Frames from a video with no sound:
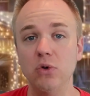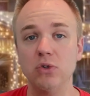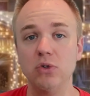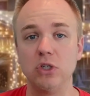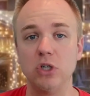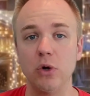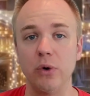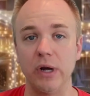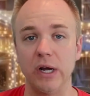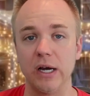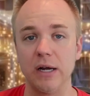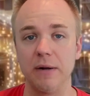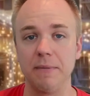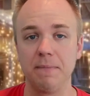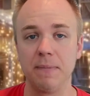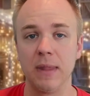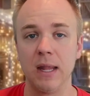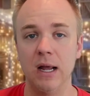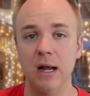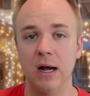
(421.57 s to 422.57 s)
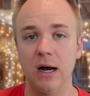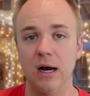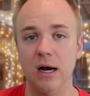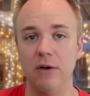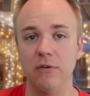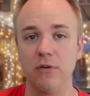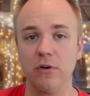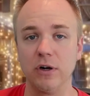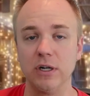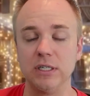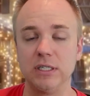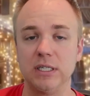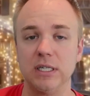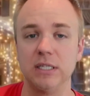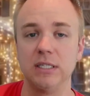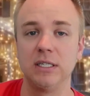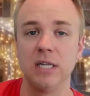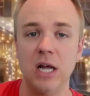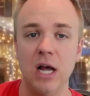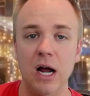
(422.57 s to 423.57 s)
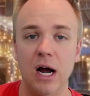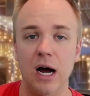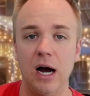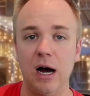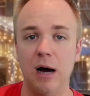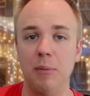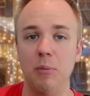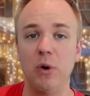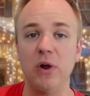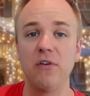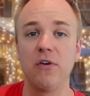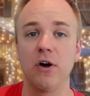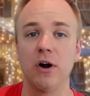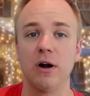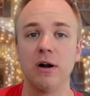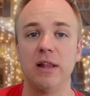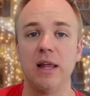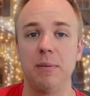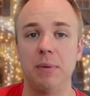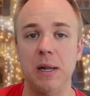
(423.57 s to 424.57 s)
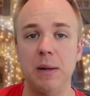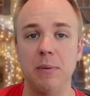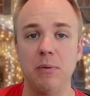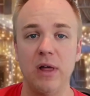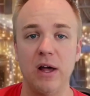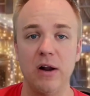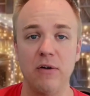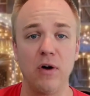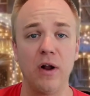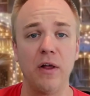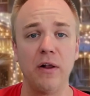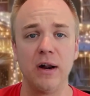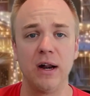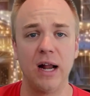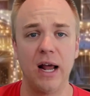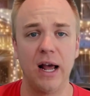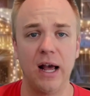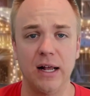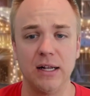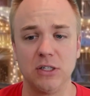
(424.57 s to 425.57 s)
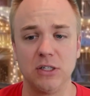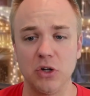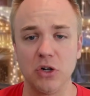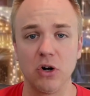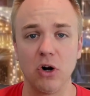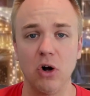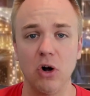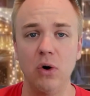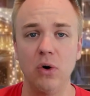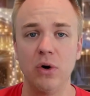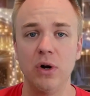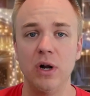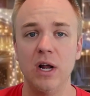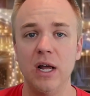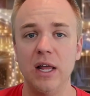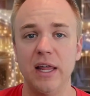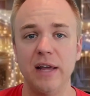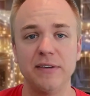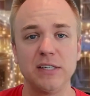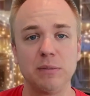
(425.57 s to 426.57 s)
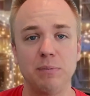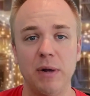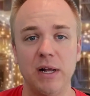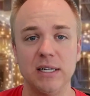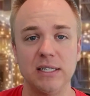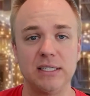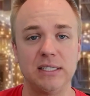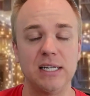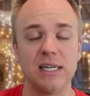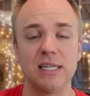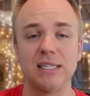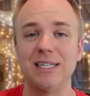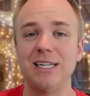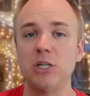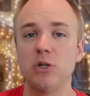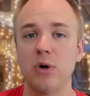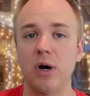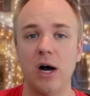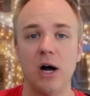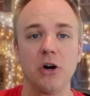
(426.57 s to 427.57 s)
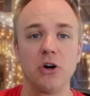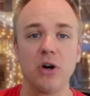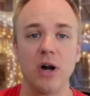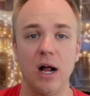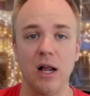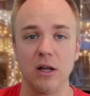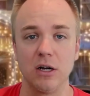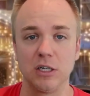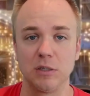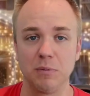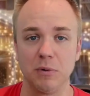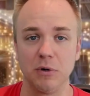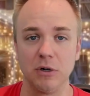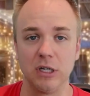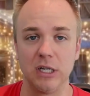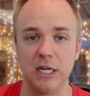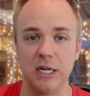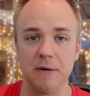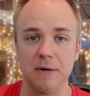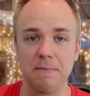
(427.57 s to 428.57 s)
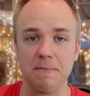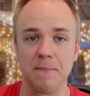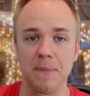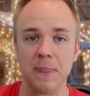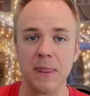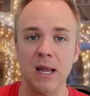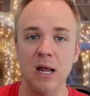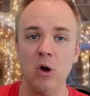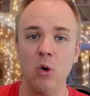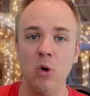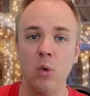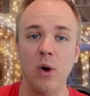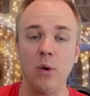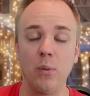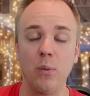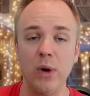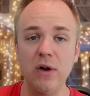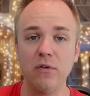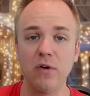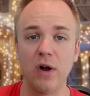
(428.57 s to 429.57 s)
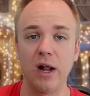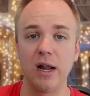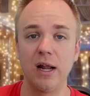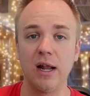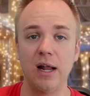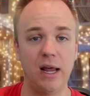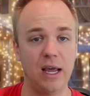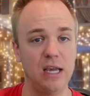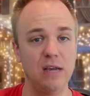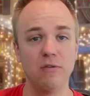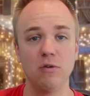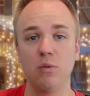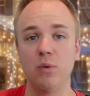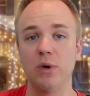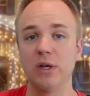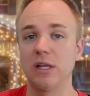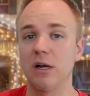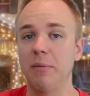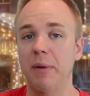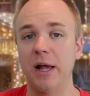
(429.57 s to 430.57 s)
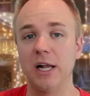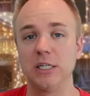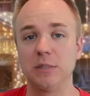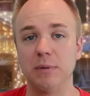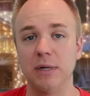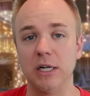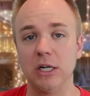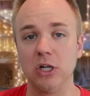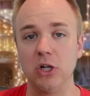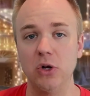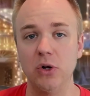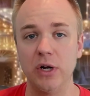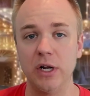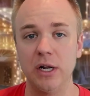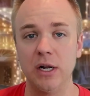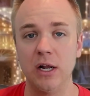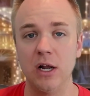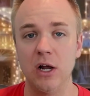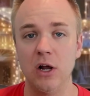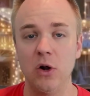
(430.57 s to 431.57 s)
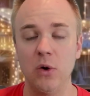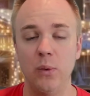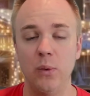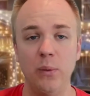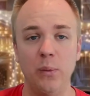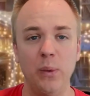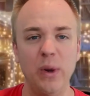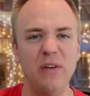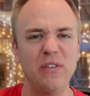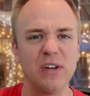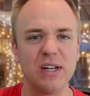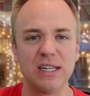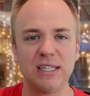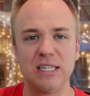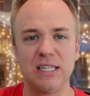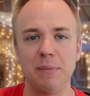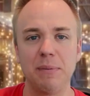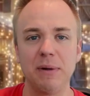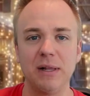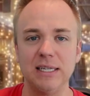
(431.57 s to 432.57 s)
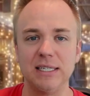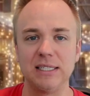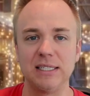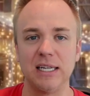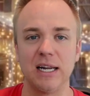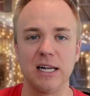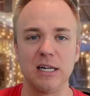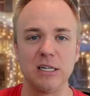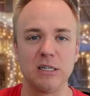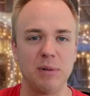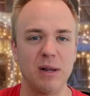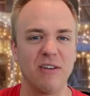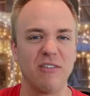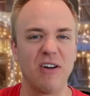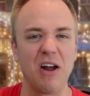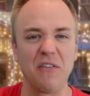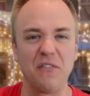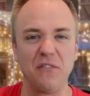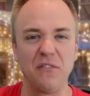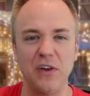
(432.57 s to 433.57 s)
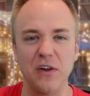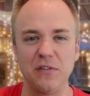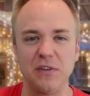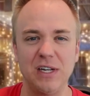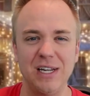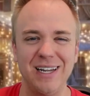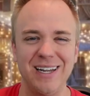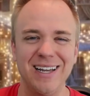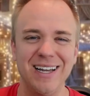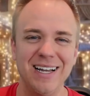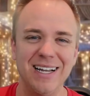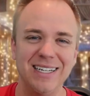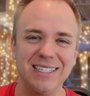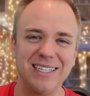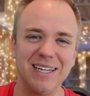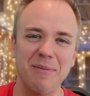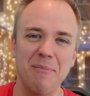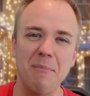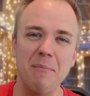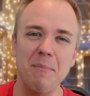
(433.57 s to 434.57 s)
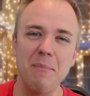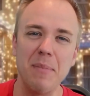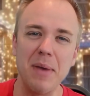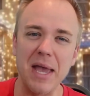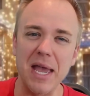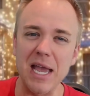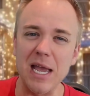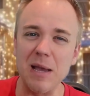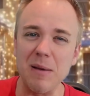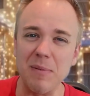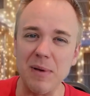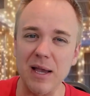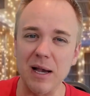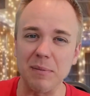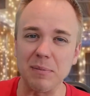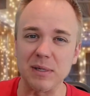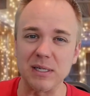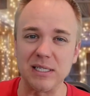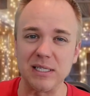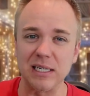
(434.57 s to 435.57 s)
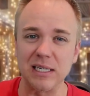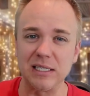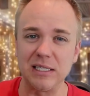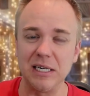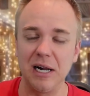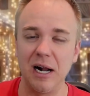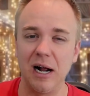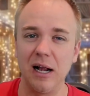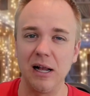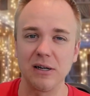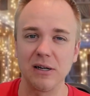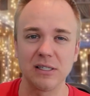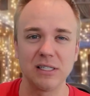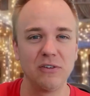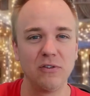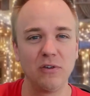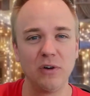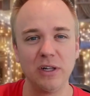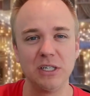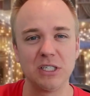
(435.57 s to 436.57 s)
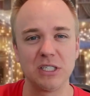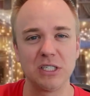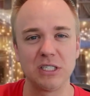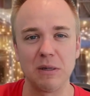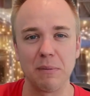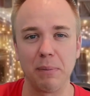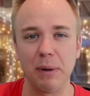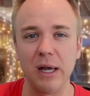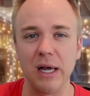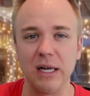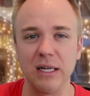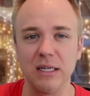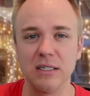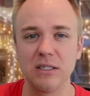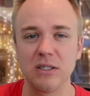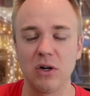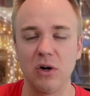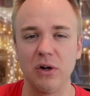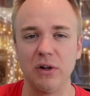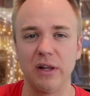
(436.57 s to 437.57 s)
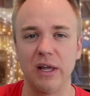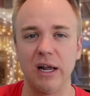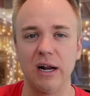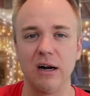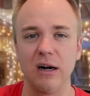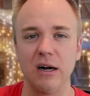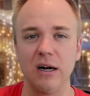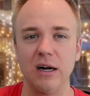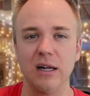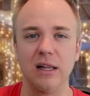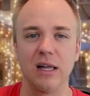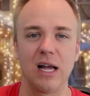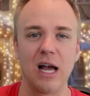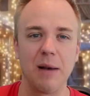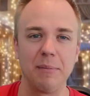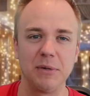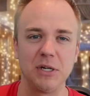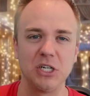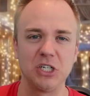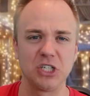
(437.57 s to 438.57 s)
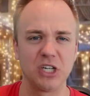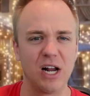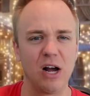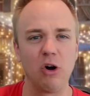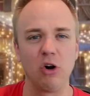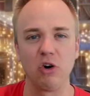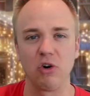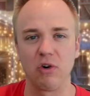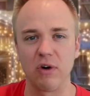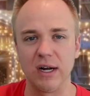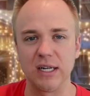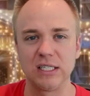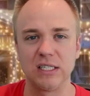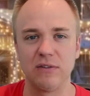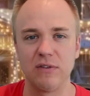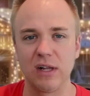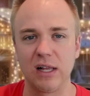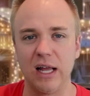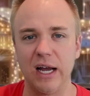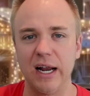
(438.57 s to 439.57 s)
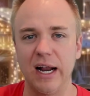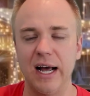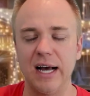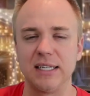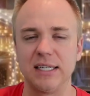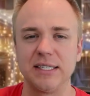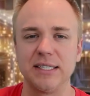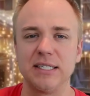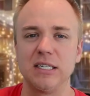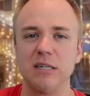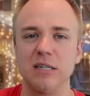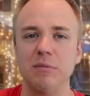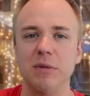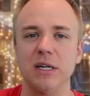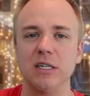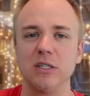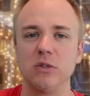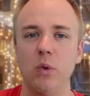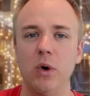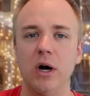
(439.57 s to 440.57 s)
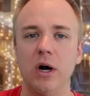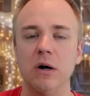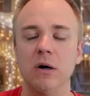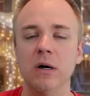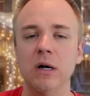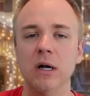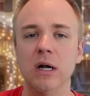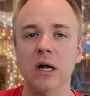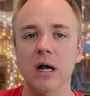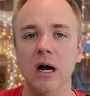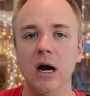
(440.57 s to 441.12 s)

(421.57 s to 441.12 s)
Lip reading: who's doing it. For instance, we've heard that people that run ads on their own, they've spent $60 to $100 per lead. When we run it, even with our management included, we've typically seen it to be around $50 to maybe up to $60. It really just depends on the area, the competition, how aggressive the client asks us to be as well.